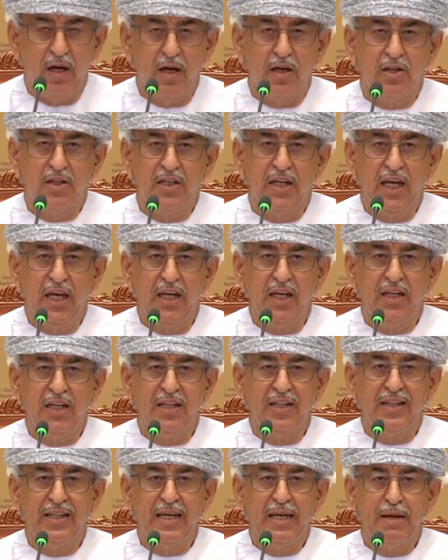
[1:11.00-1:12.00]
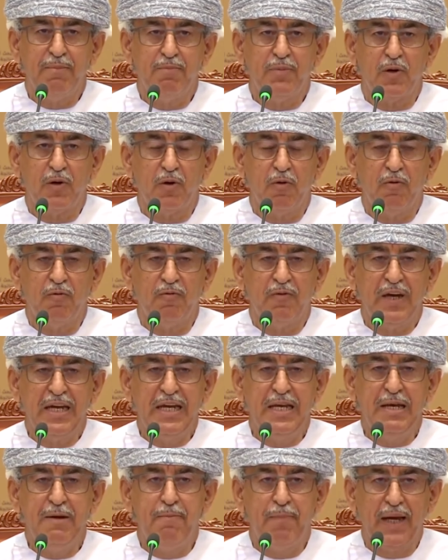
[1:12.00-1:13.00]
Today, the number of
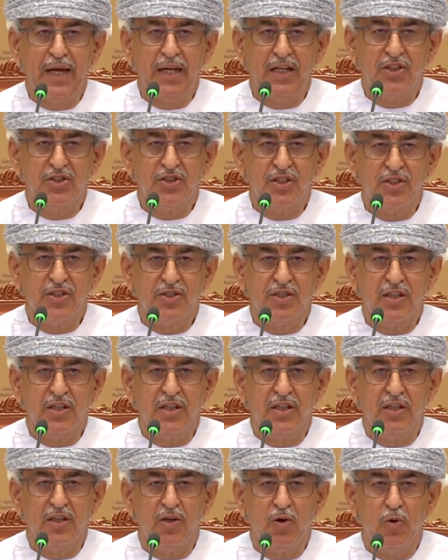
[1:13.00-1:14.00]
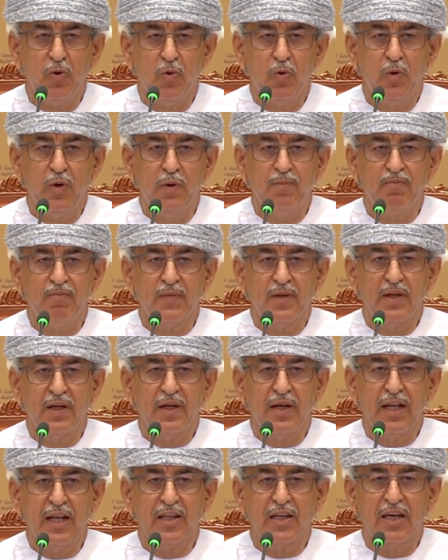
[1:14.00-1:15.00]
inpatients in all
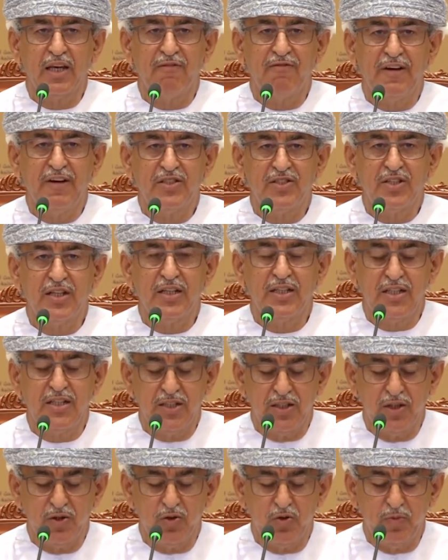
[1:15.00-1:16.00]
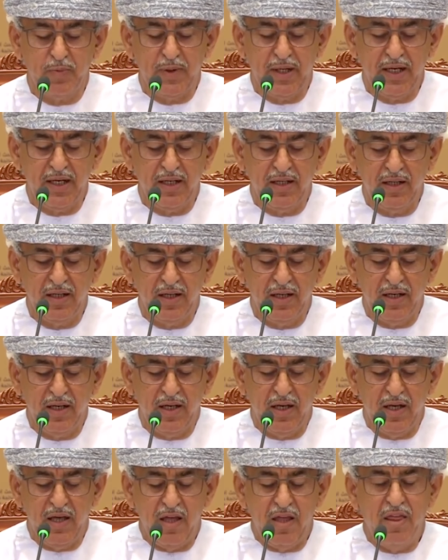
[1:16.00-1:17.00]
healthcare facilities in Oman,
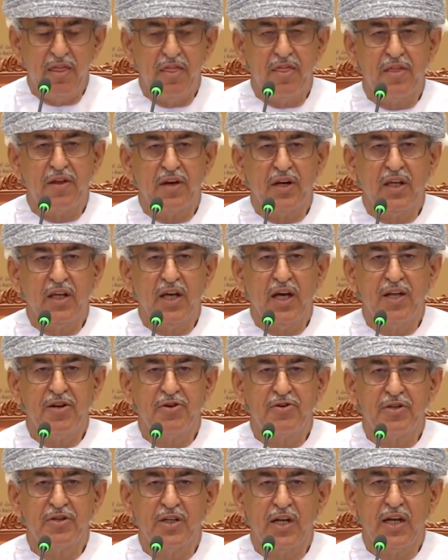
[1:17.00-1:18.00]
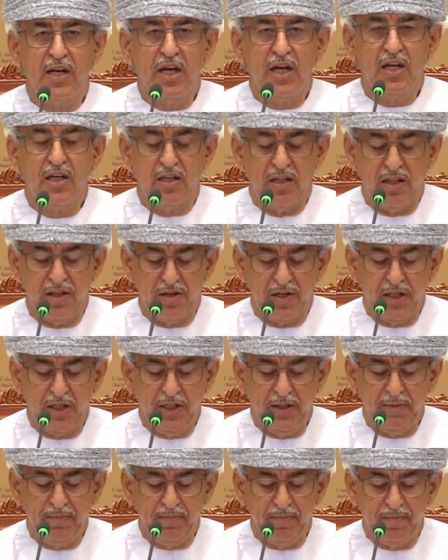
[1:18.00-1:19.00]

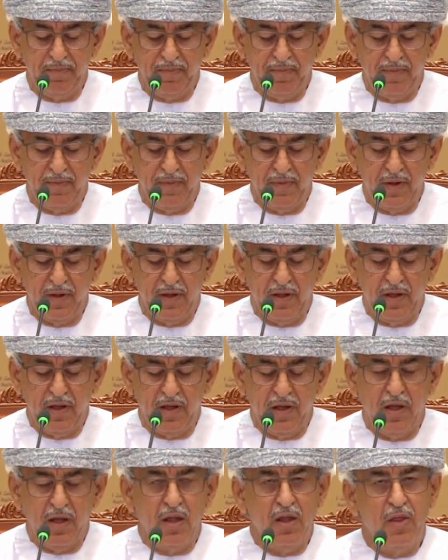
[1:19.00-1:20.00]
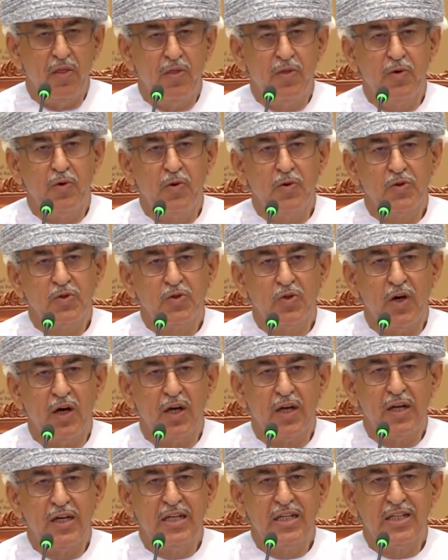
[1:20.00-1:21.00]
383. Those who
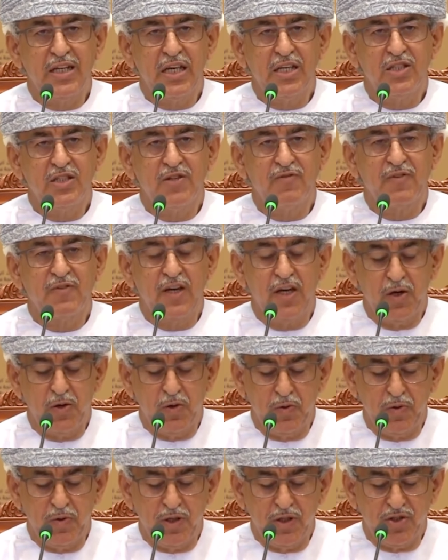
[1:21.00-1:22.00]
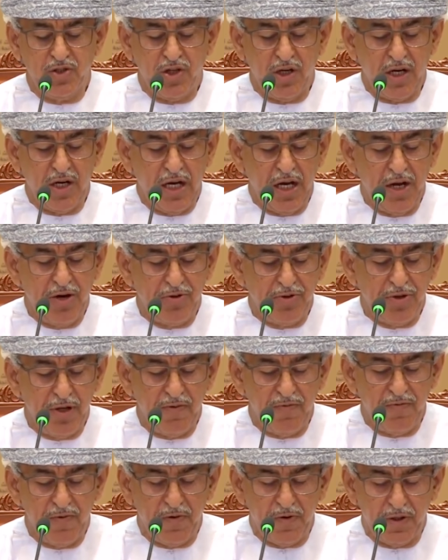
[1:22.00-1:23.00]
are in intensive care units are
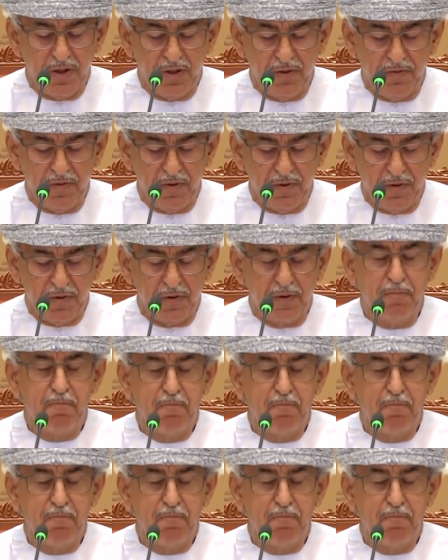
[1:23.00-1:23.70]
144.